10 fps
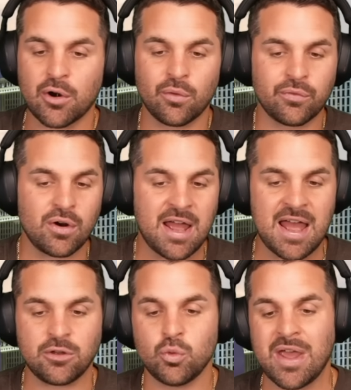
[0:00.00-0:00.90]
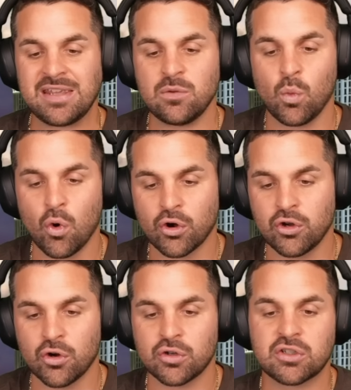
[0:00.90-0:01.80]
over at UAE
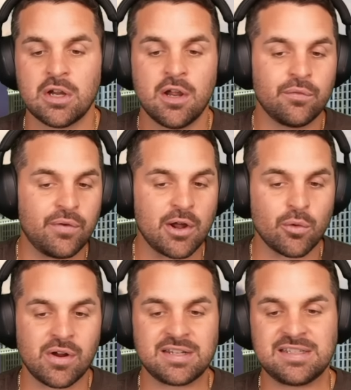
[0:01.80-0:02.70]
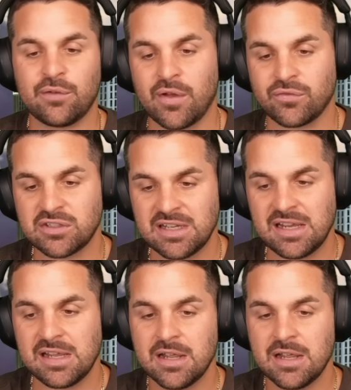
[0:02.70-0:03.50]
Warriors, fought over at CFFC. He